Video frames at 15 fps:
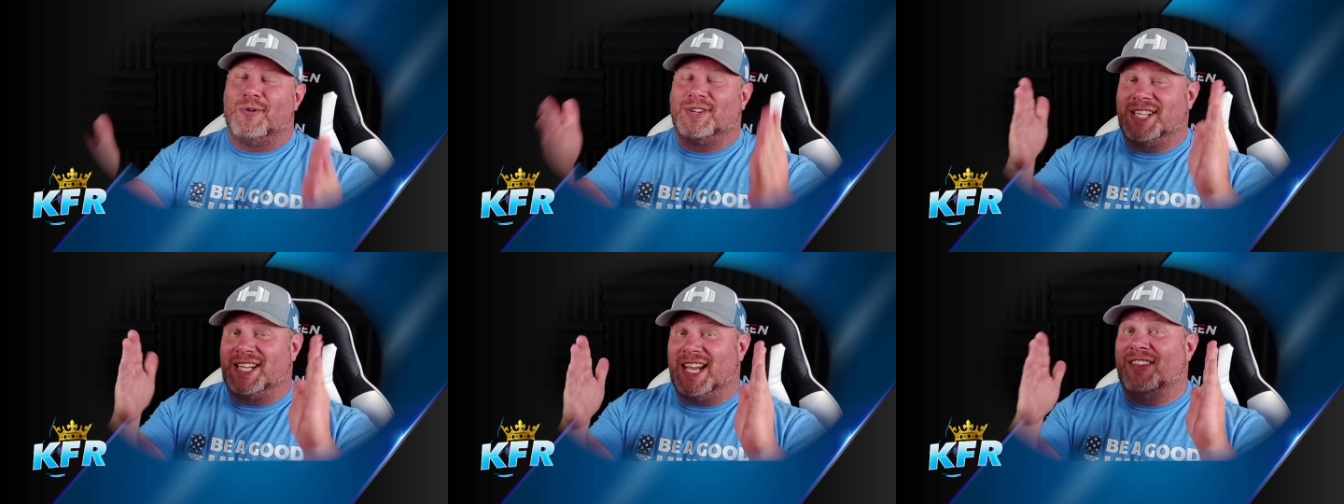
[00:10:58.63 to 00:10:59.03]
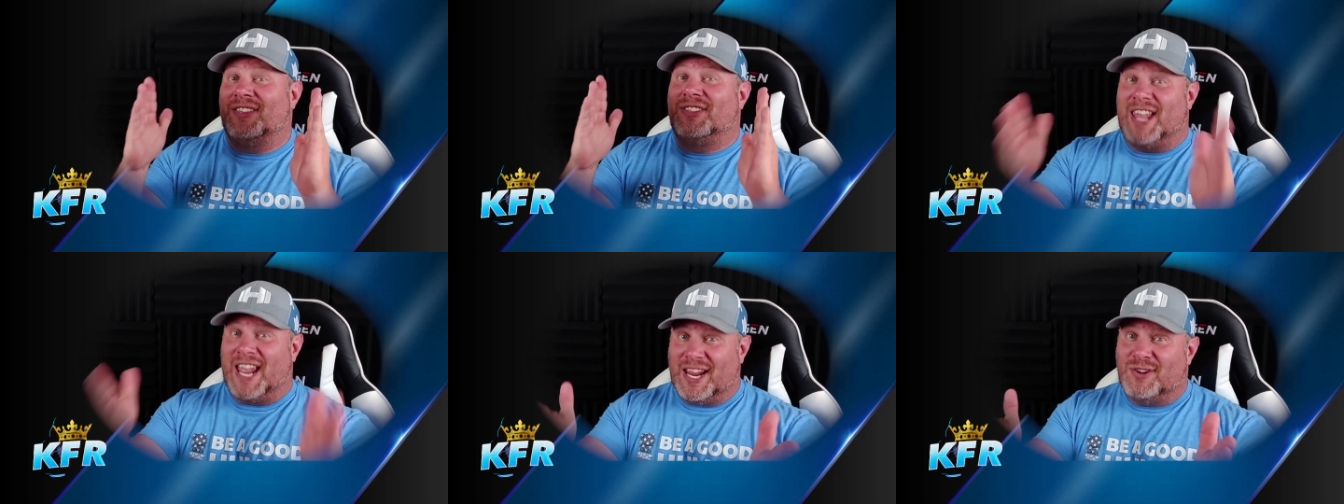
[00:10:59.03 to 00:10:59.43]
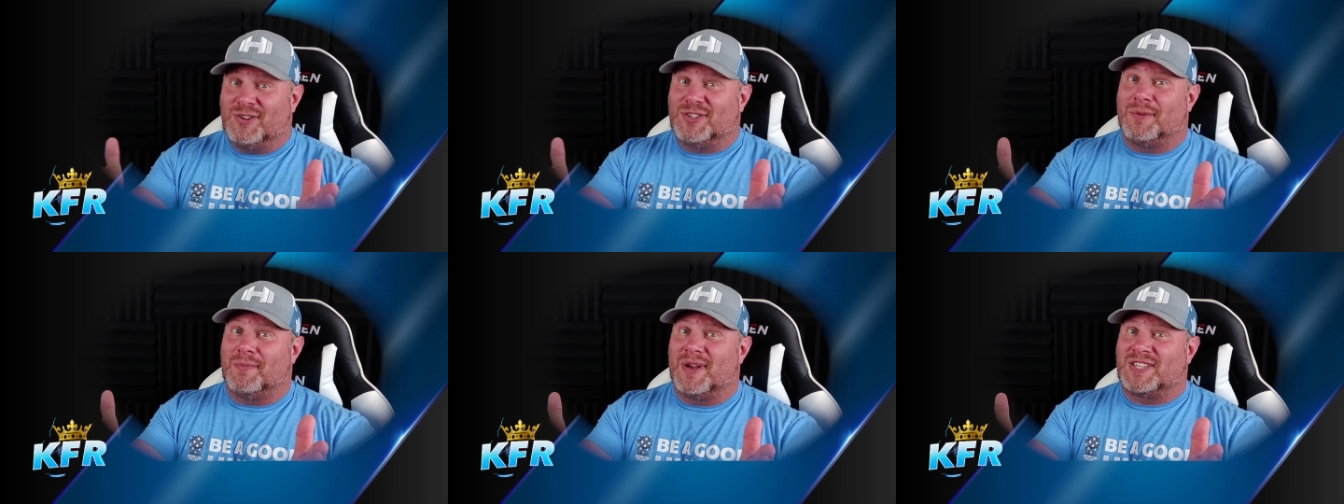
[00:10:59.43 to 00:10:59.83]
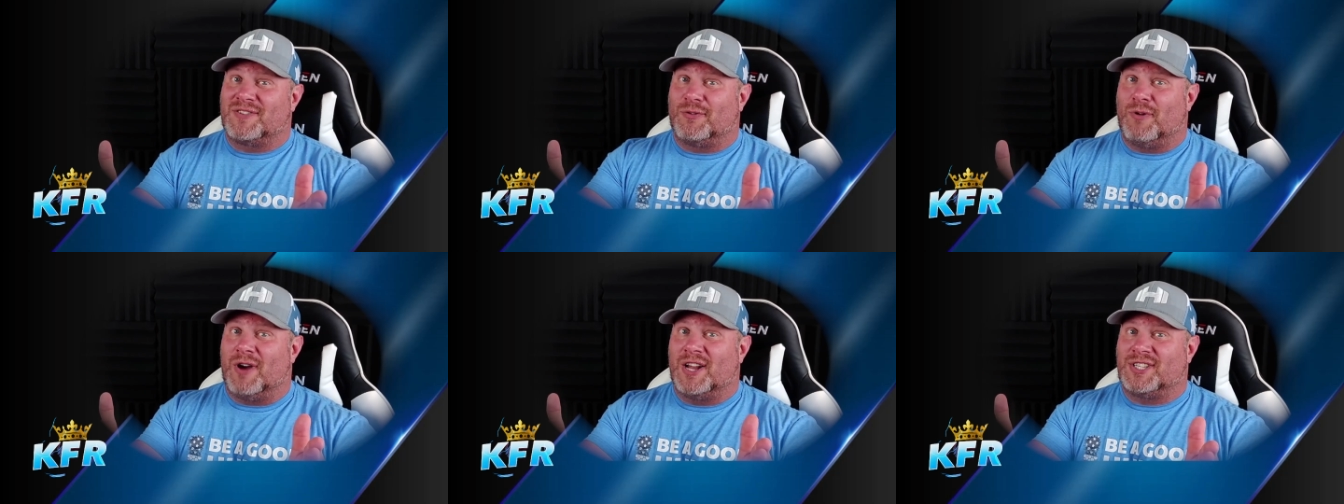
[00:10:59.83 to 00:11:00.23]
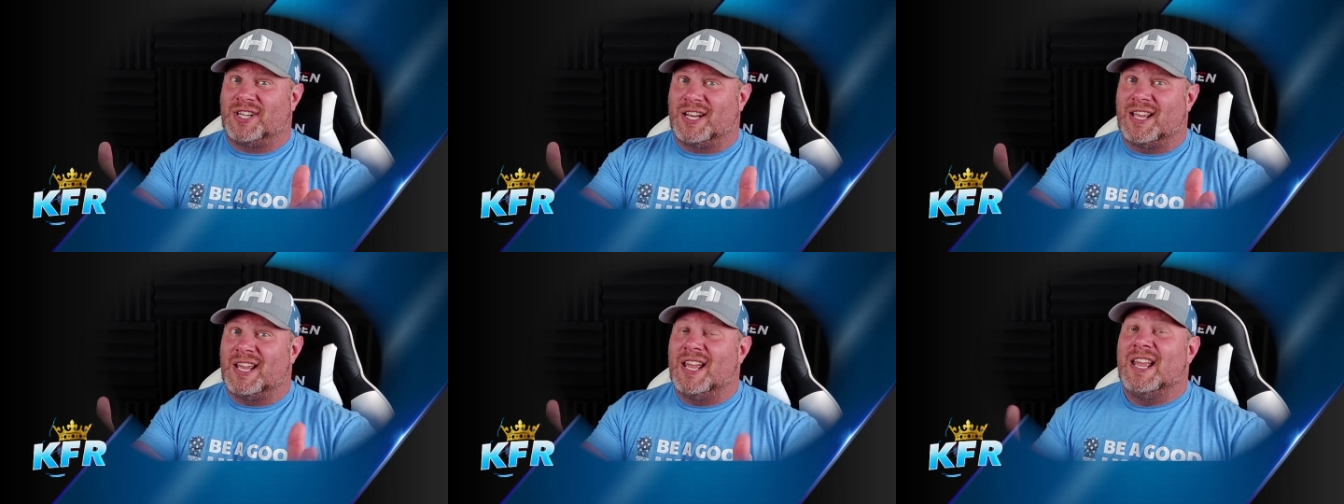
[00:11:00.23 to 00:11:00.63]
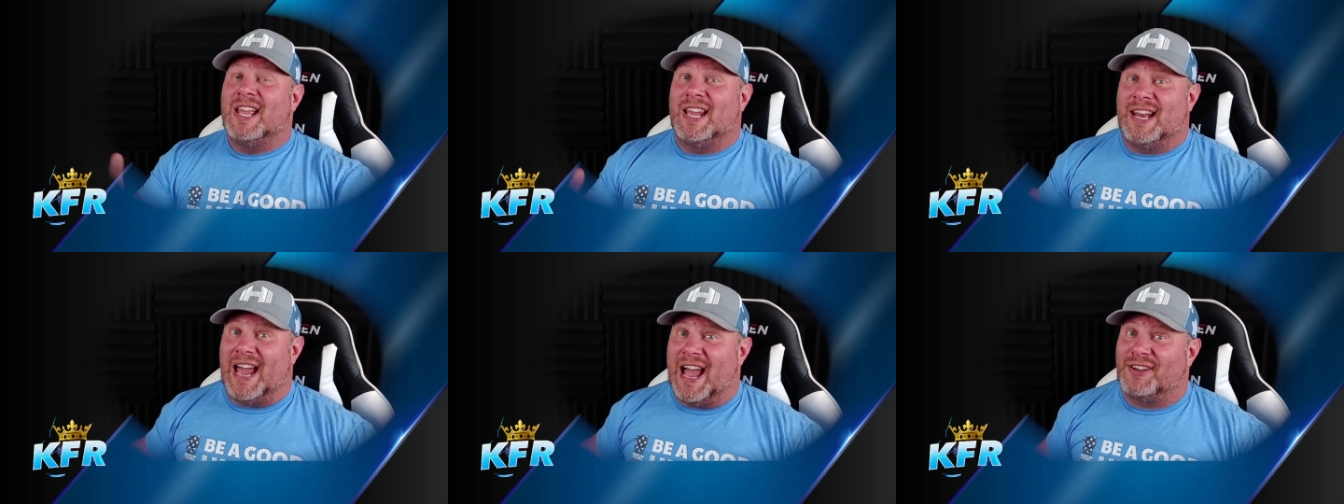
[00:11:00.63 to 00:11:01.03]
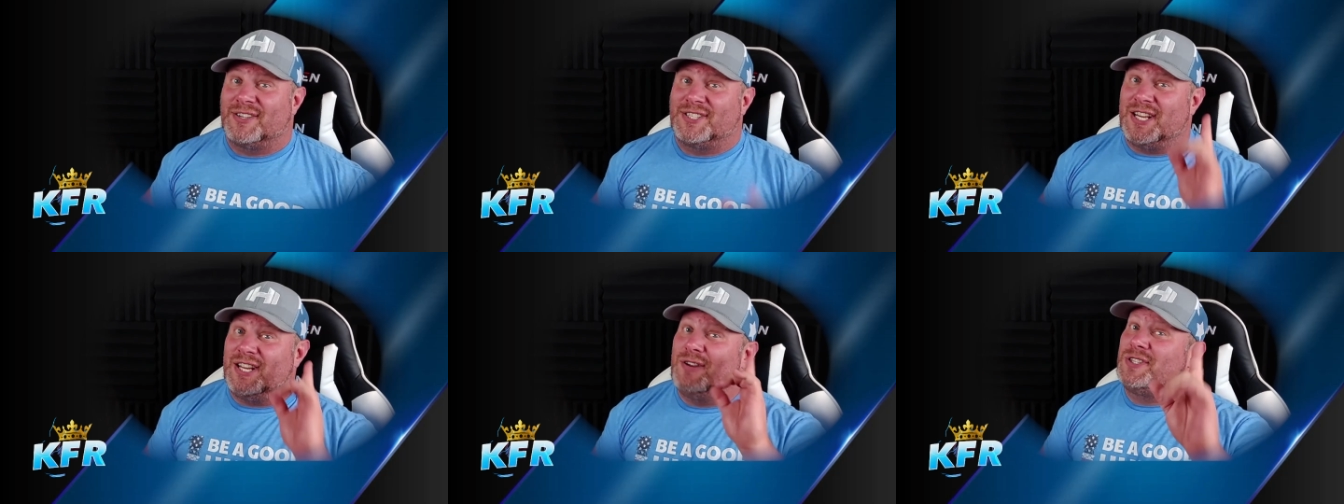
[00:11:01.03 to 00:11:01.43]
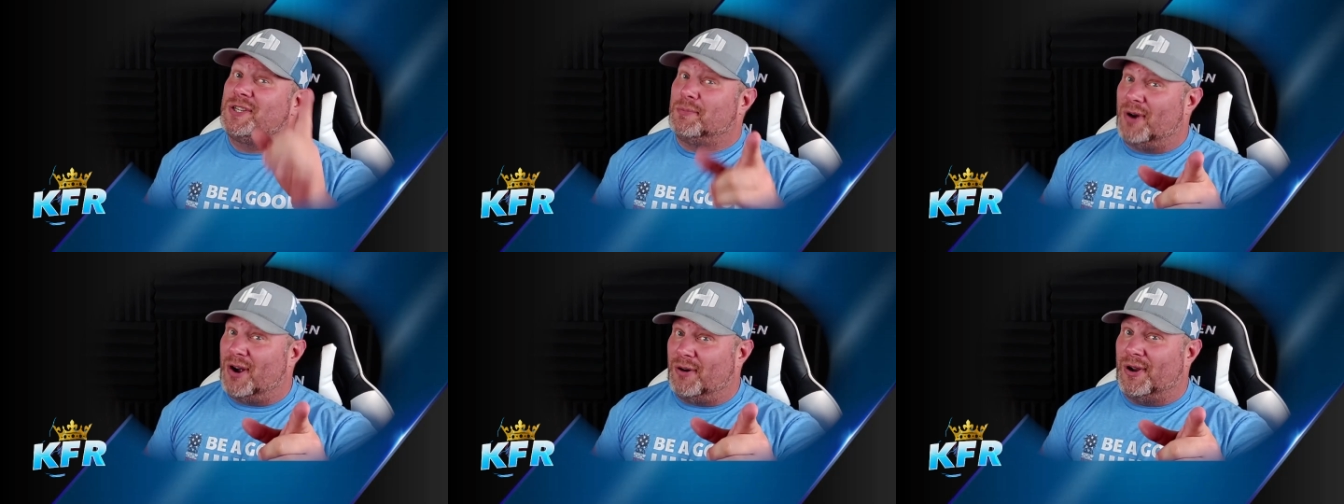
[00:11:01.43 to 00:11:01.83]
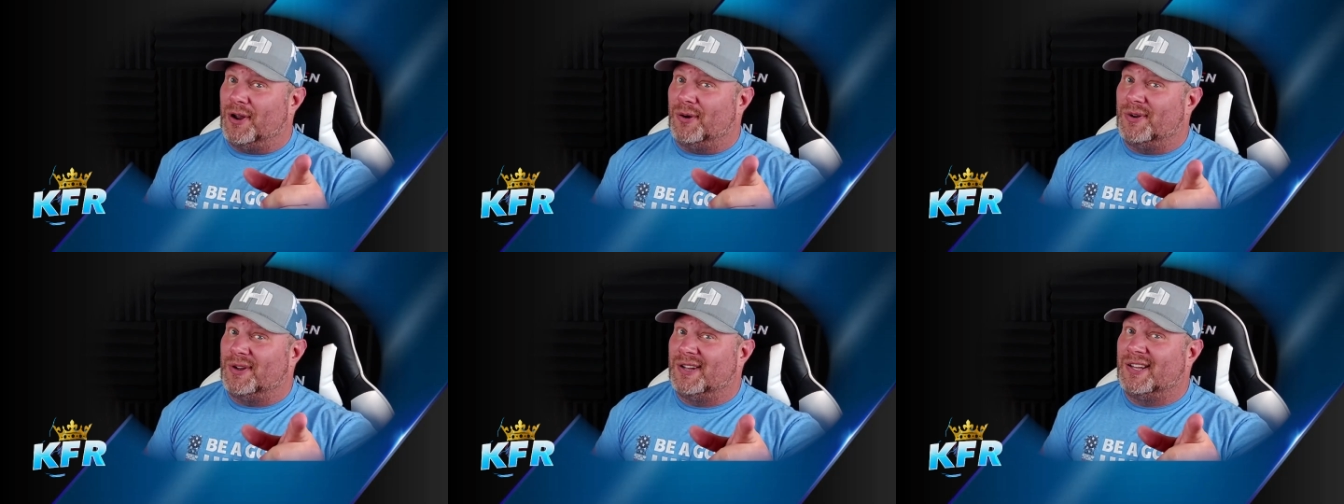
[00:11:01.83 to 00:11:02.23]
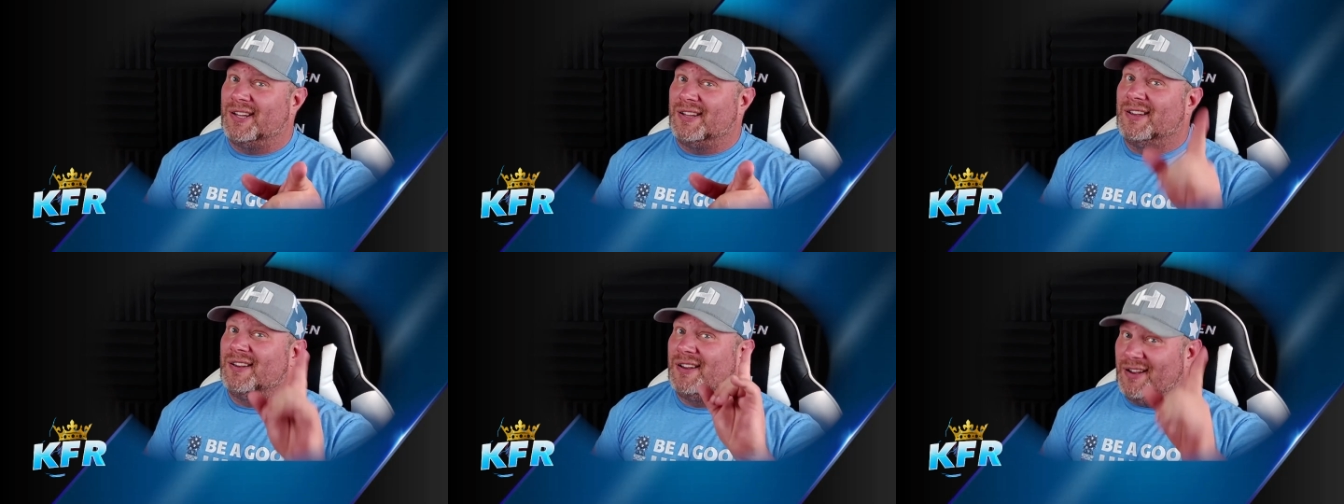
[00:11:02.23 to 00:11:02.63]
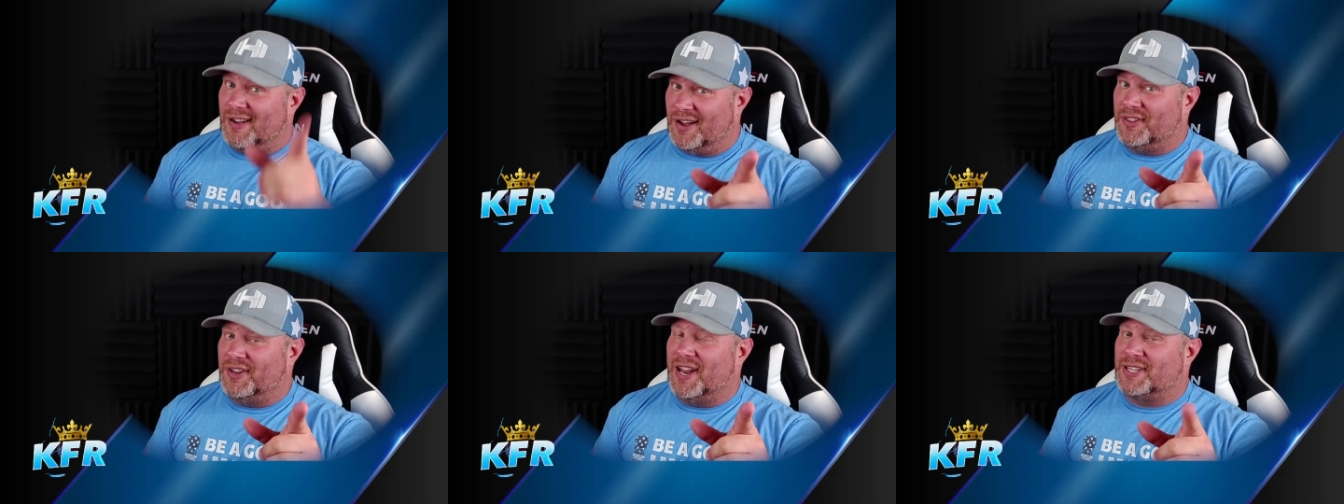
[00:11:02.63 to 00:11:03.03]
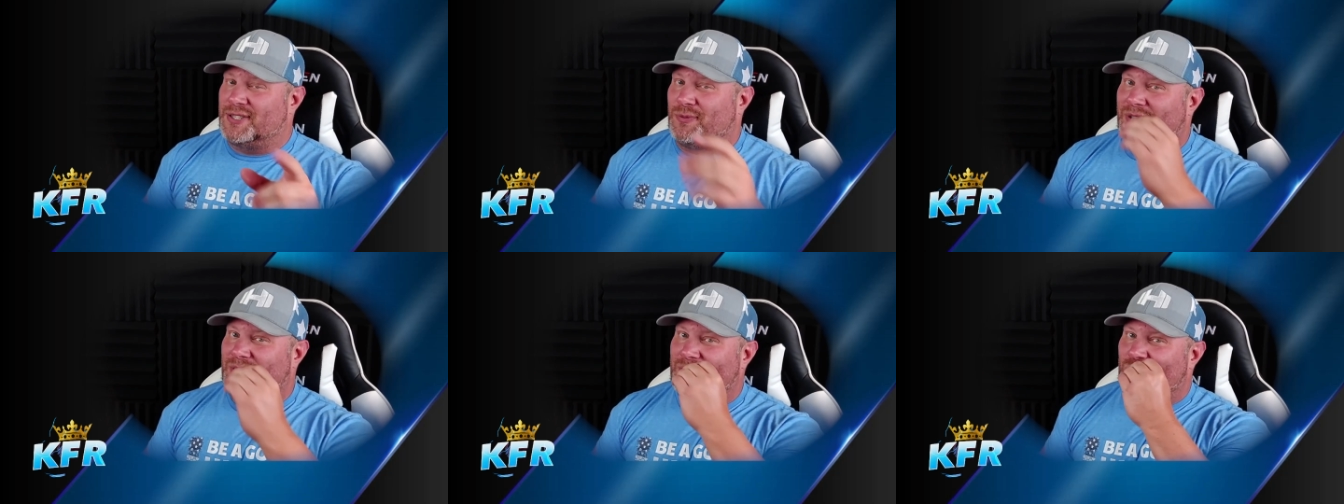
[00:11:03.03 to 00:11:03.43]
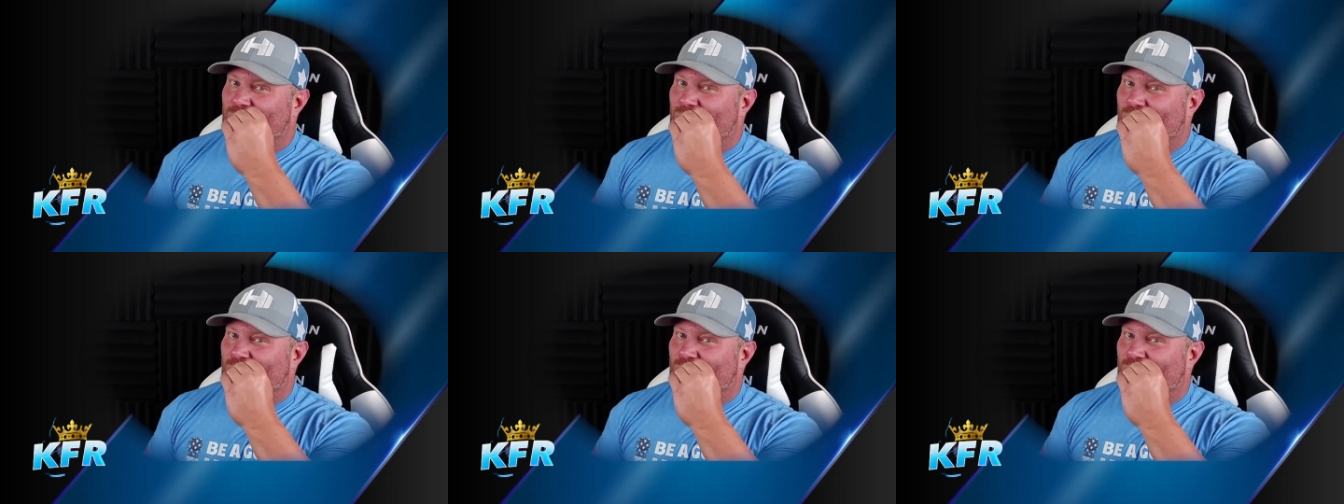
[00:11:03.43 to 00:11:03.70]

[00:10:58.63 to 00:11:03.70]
Once again, thank you so much for watching, and I'll see you tomorrow on the next one.